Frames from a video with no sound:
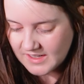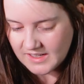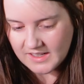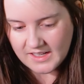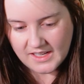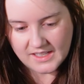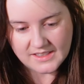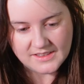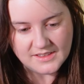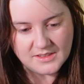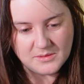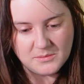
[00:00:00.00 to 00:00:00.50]

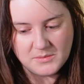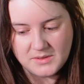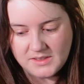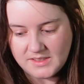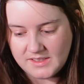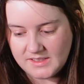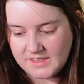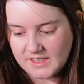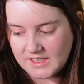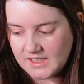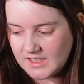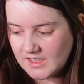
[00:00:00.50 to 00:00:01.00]
Got some
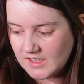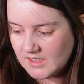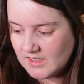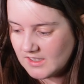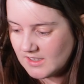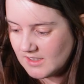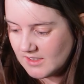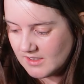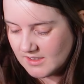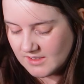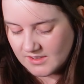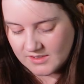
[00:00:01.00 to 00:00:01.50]

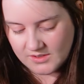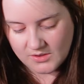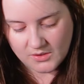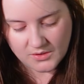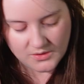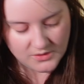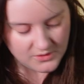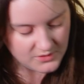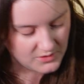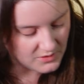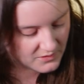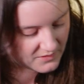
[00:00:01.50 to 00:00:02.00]
stickers, throw
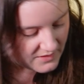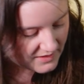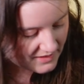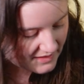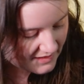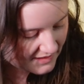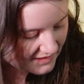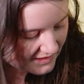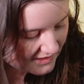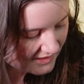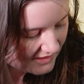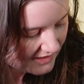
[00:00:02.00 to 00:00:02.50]
those over
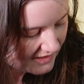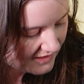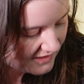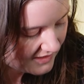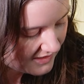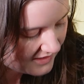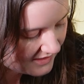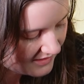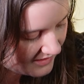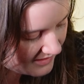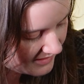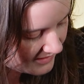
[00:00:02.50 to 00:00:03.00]
there.
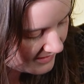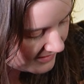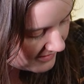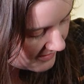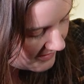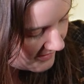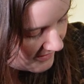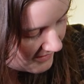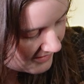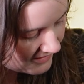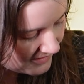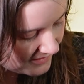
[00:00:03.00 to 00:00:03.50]

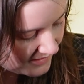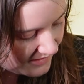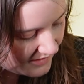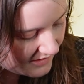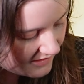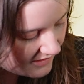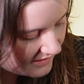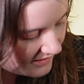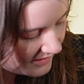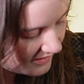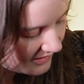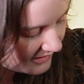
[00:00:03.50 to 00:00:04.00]

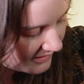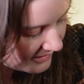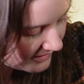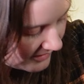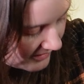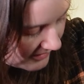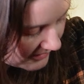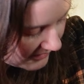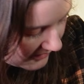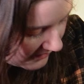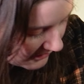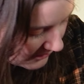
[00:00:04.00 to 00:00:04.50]

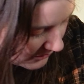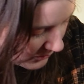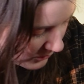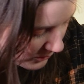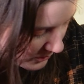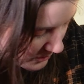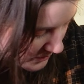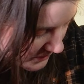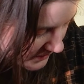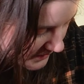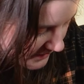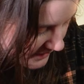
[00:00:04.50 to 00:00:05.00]

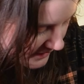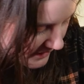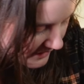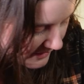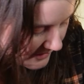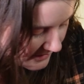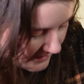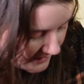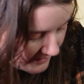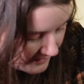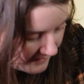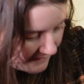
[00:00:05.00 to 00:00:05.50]
Oops.
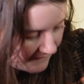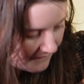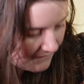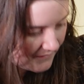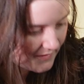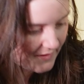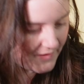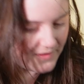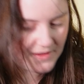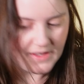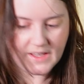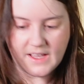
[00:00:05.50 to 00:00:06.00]

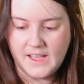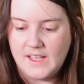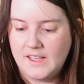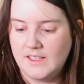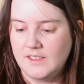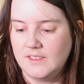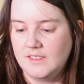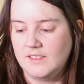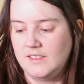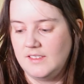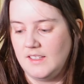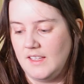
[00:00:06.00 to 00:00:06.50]
Nothing
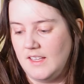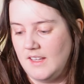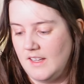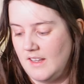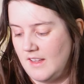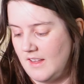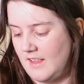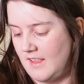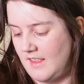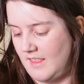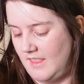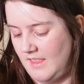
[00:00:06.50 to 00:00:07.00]
else
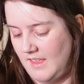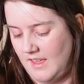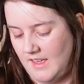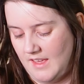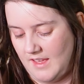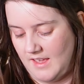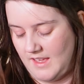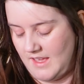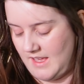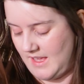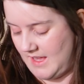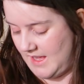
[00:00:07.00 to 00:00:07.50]
in the
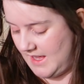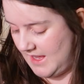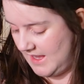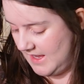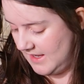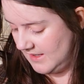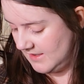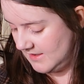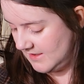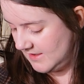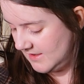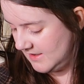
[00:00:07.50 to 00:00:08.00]

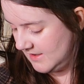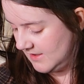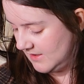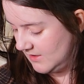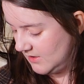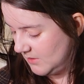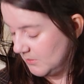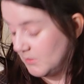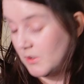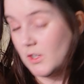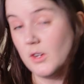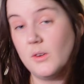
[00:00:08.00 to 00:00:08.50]
case,
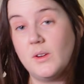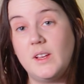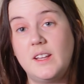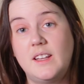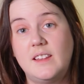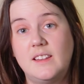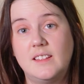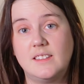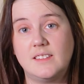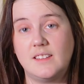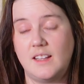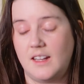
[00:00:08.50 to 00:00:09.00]
so I'm gonna go get
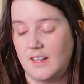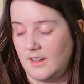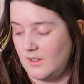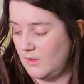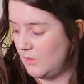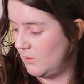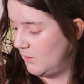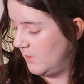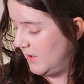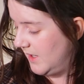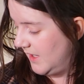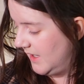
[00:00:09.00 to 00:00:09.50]
this out of
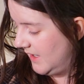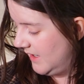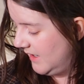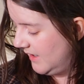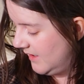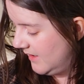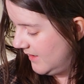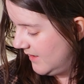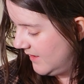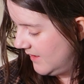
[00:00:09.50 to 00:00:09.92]
the way.